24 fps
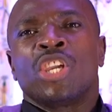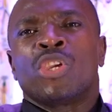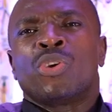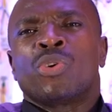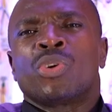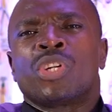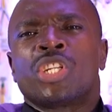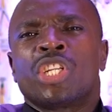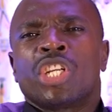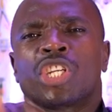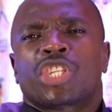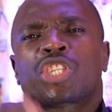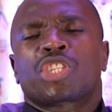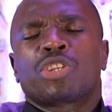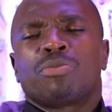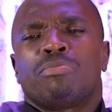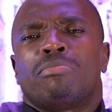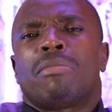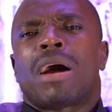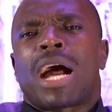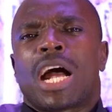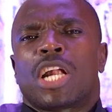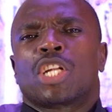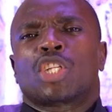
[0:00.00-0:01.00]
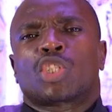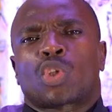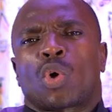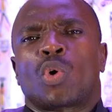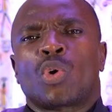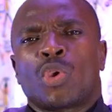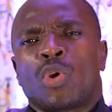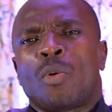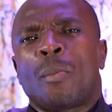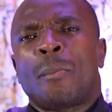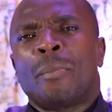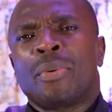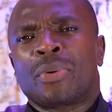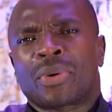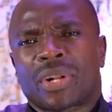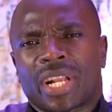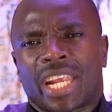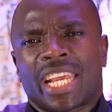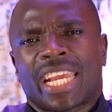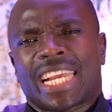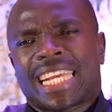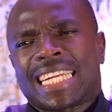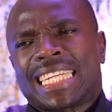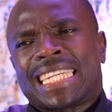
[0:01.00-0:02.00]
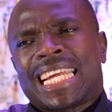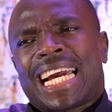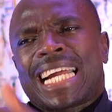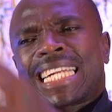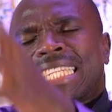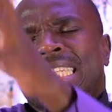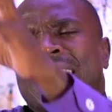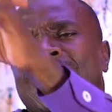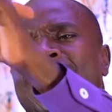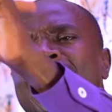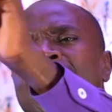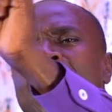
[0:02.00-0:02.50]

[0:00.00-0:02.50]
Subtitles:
you dismantle, you break that